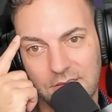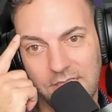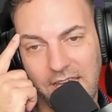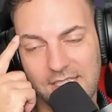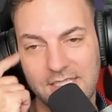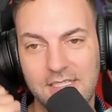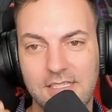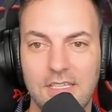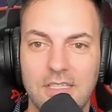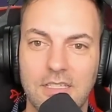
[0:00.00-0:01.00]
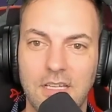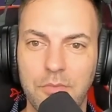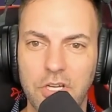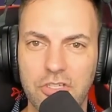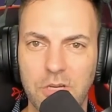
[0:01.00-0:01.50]
Yes. I'm
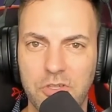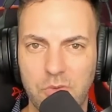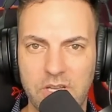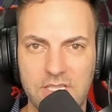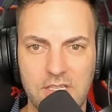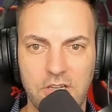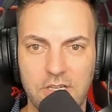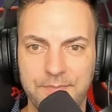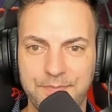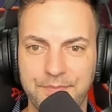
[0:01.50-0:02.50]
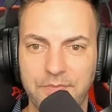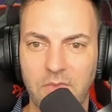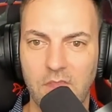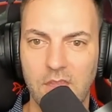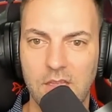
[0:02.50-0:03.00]
pretty sure I put 2,600 in.
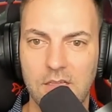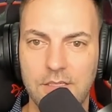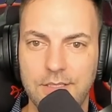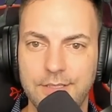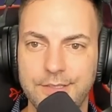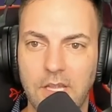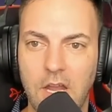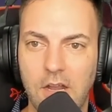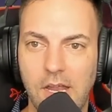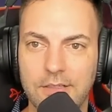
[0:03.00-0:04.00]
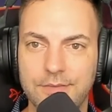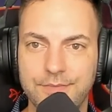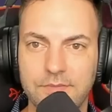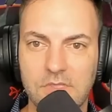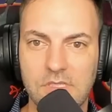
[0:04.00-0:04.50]
All right.
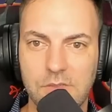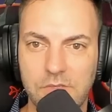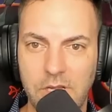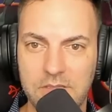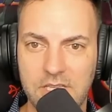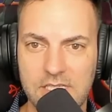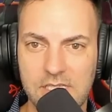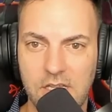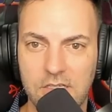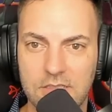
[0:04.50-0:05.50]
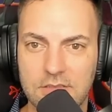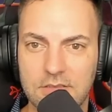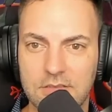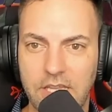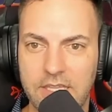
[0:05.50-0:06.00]
So we're down 1600,
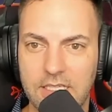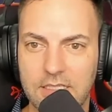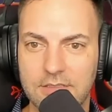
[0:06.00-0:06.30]
I think.